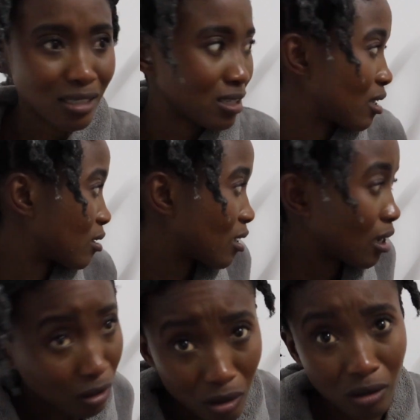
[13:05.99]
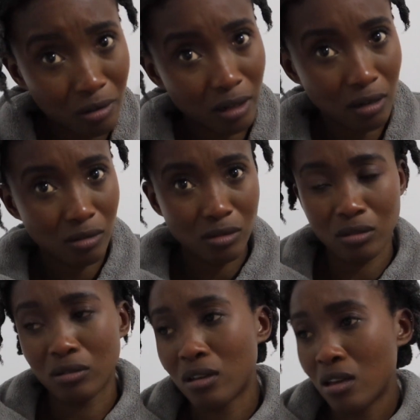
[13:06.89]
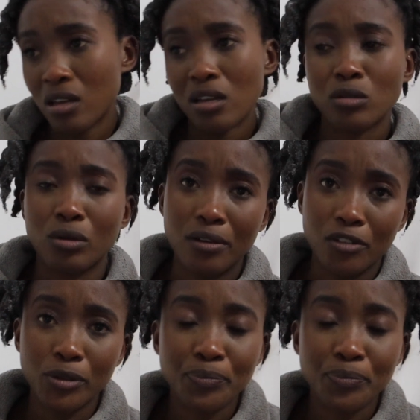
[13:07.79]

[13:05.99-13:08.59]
It's like 8 o'clock right now, so it's whatever.